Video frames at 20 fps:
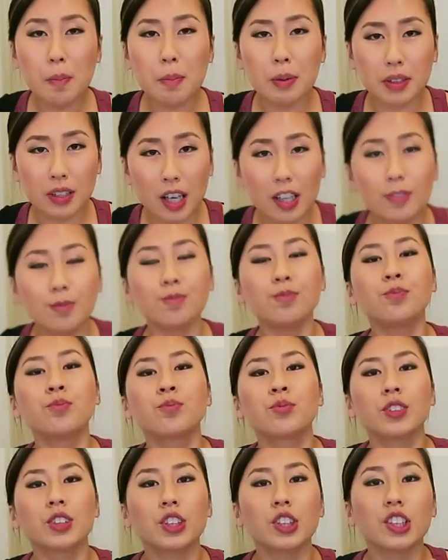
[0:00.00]
But yeah,
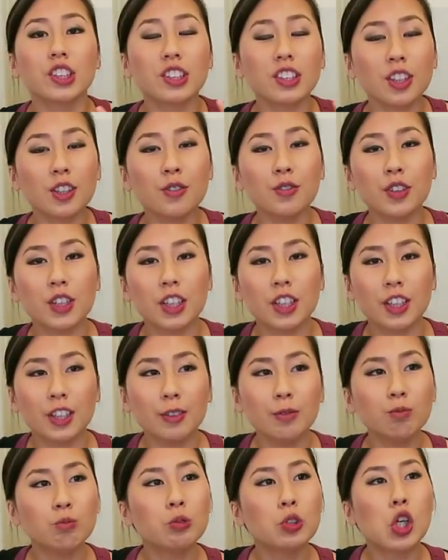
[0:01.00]
so it's not
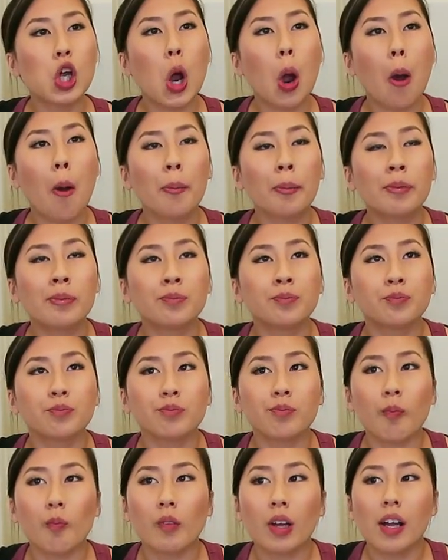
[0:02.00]
vegan,
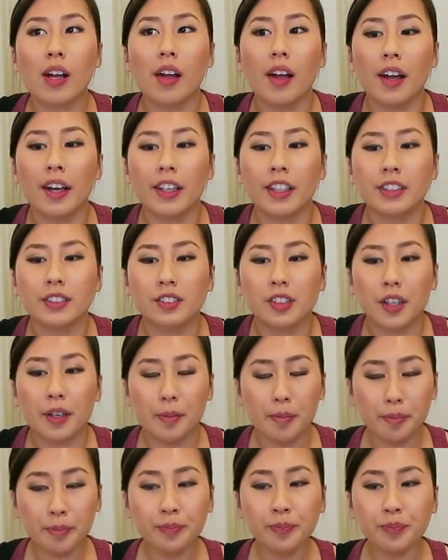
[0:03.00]
and
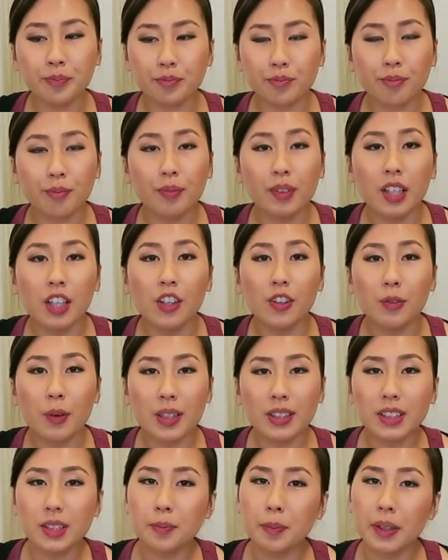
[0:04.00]
her
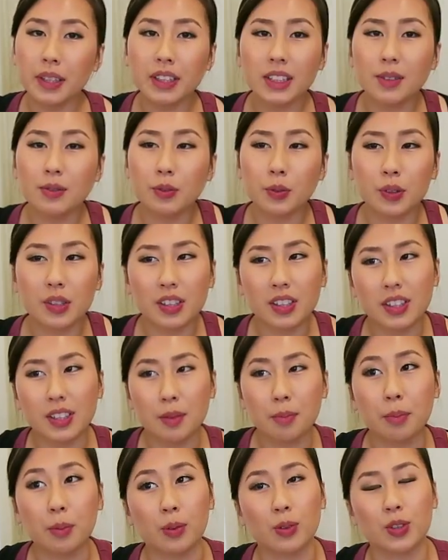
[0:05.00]
recipe seemed really
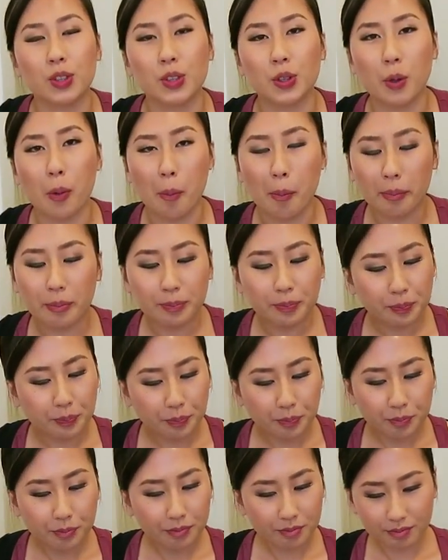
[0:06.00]
simple. So
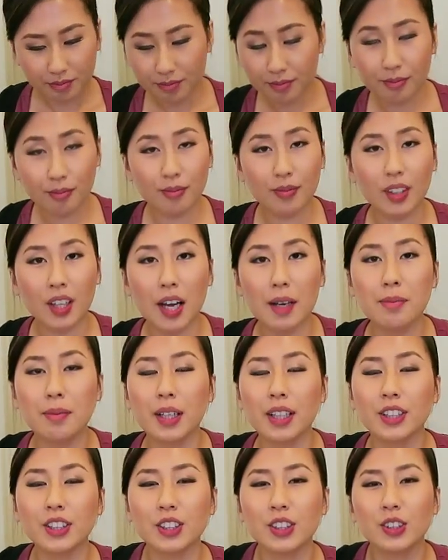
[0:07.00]
I
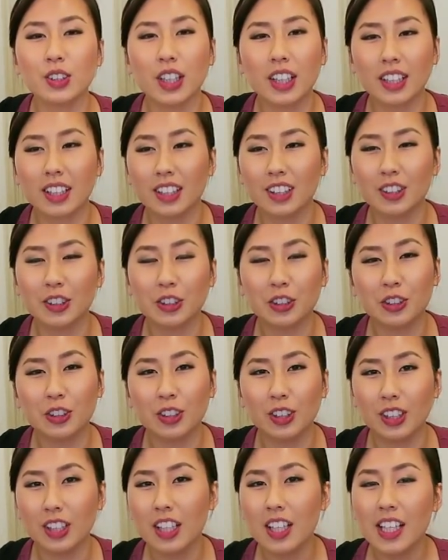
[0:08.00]
might do like a
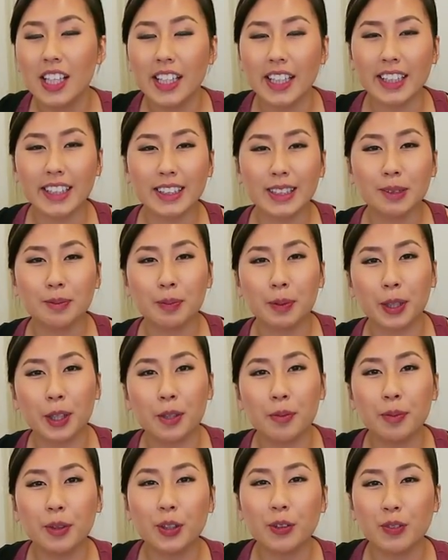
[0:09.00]
little
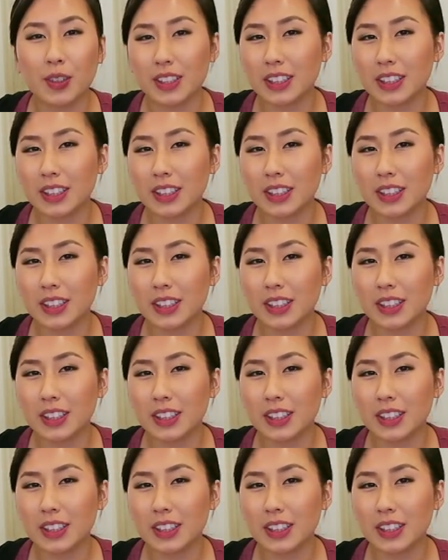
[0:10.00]
experiment